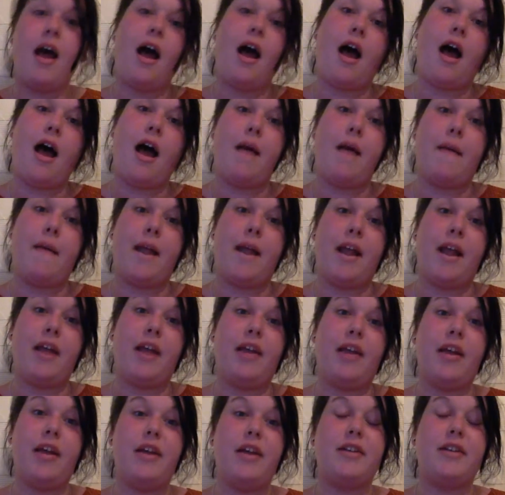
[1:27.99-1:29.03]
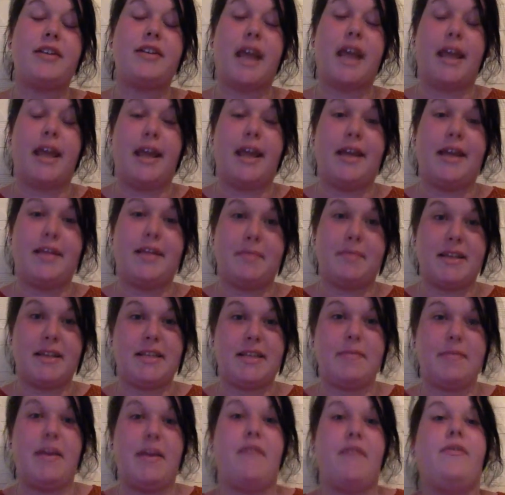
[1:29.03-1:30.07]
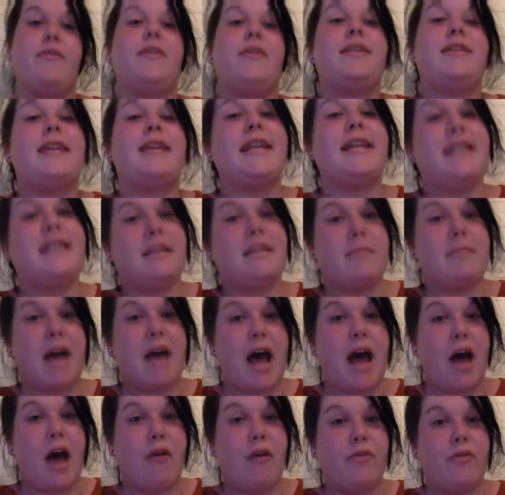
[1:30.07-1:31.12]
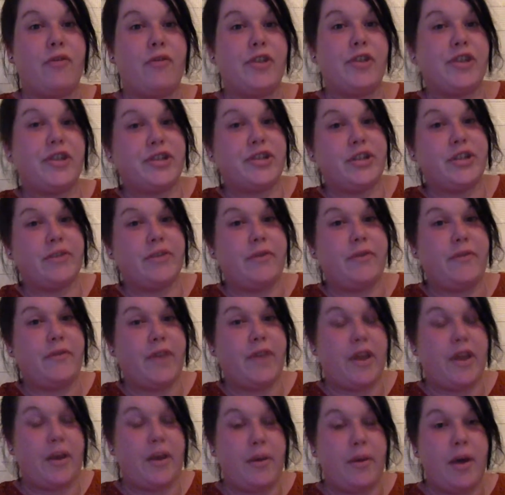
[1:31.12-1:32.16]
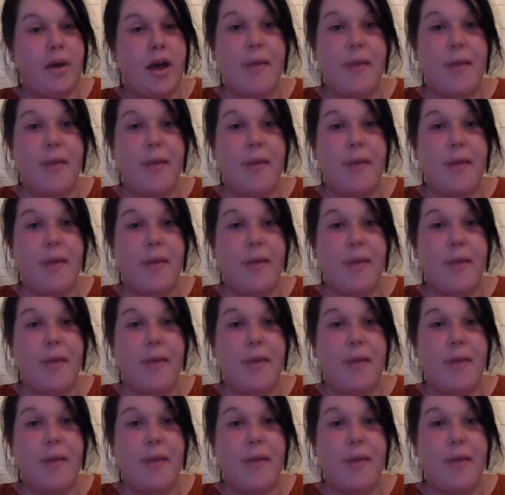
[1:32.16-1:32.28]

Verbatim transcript: um, and a huge thank you to Me for sending them out for us to review.